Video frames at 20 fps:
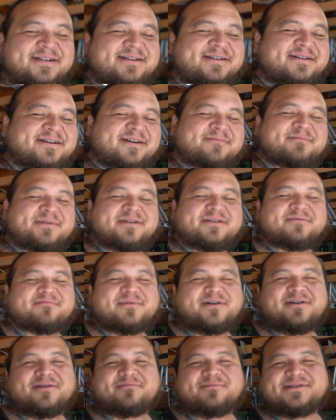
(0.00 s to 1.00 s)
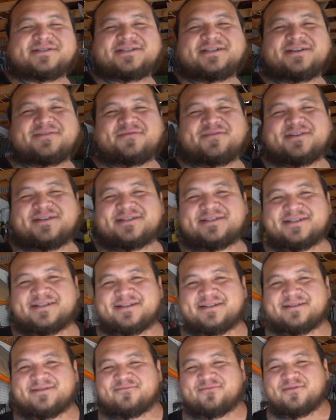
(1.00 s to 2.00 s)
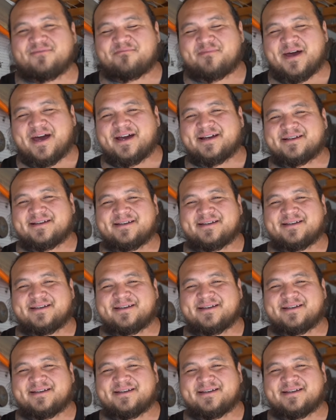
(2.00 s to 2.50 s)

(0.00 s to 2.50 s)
here. I'm here with my homie G Vision. We back